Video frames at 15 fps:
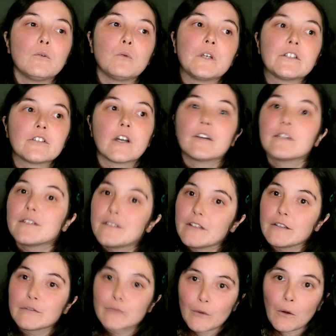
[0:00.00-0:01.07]
which are the
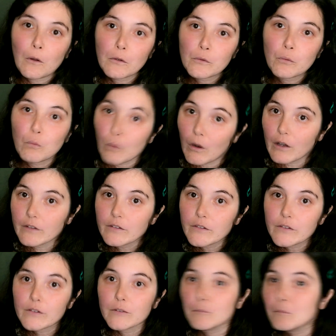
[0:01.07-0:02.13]
default
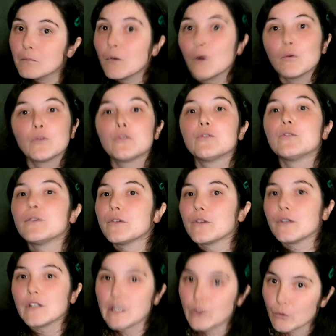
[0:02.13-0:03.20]
ones, the
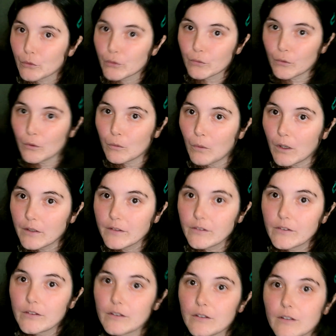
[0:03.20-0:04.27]
most useful
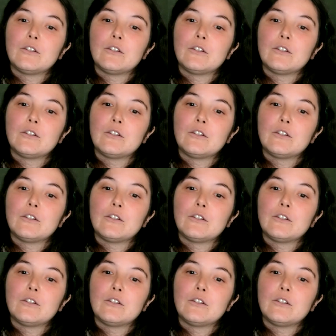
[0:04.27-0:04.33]
ones,